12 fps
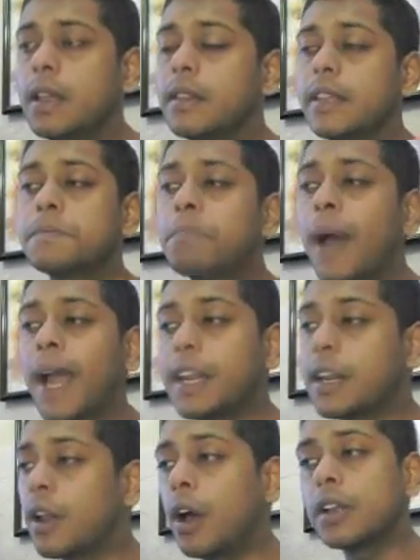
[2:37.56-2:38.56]
This might
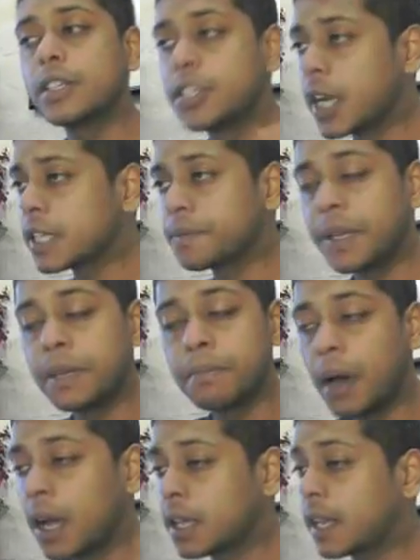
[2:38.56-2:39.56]
not just be
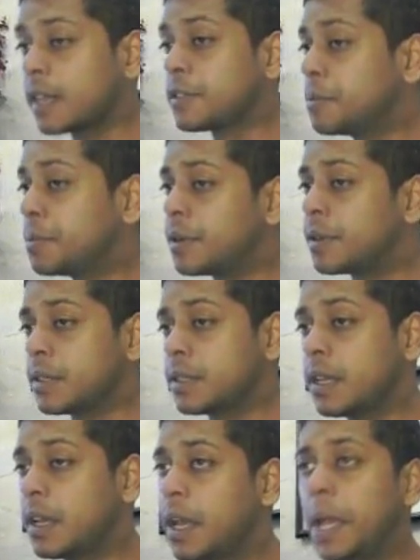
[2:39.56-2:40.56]
market
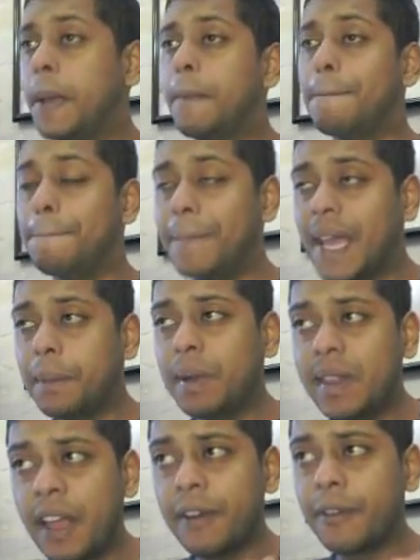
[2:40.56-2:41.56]
exuberance.
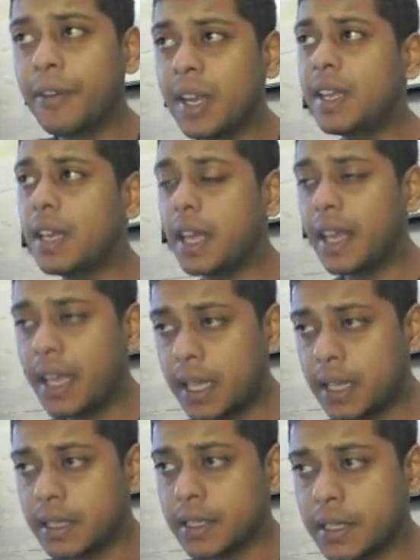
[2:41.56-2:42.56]
Maybe there really
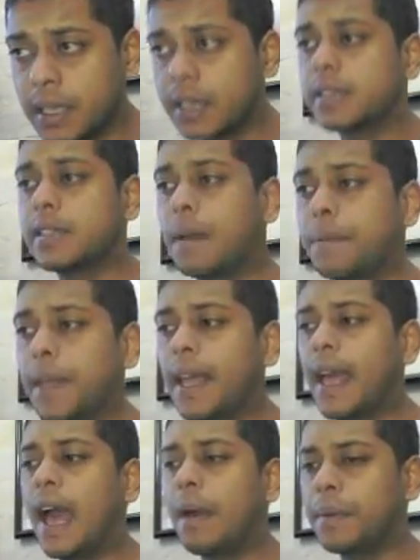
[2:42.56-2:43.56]
is something
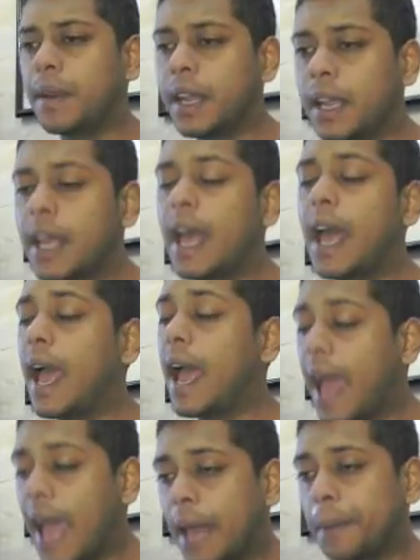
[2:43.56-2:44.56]
happening
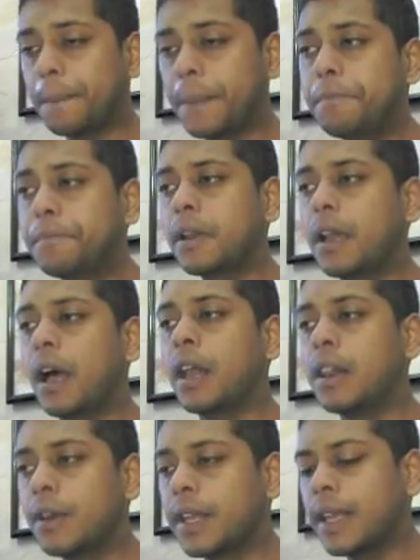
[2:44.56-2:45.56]
and people are
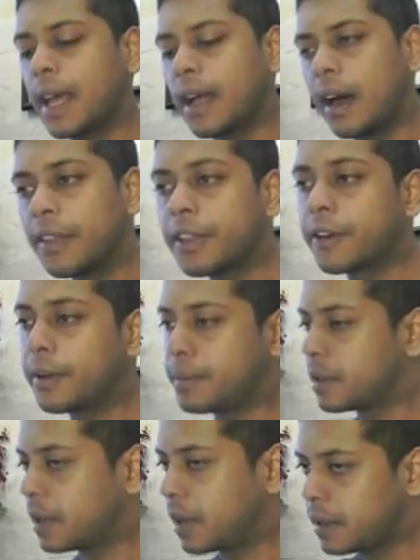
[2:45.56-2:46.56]
looking at other
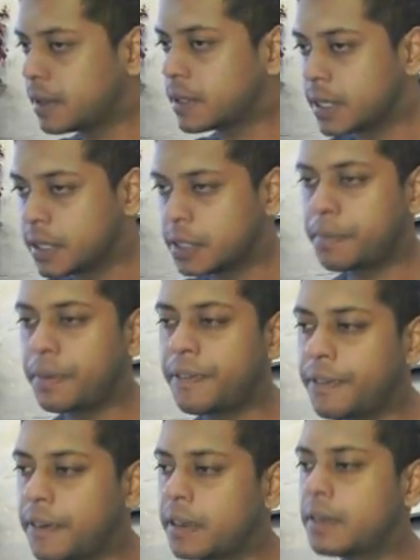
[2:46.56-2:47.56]
cryptocurrencies as a
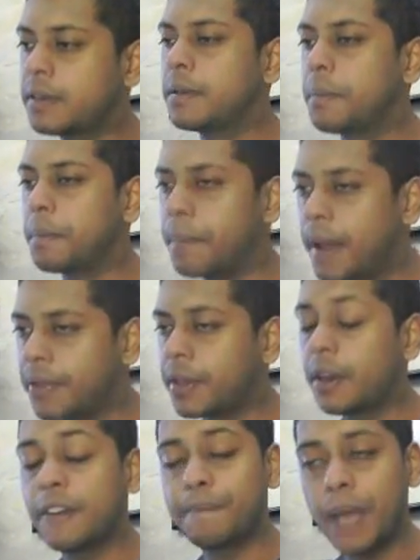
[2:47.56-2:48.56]
preferred
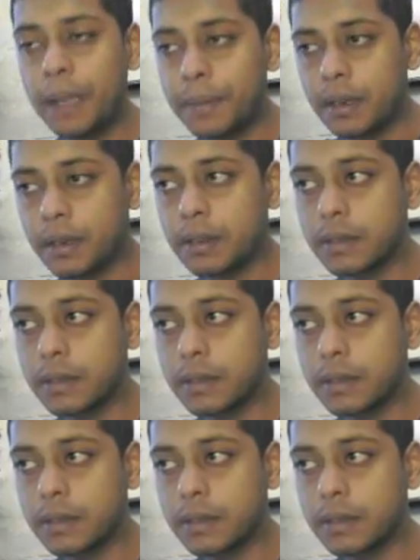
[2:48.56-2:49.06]
method of payment.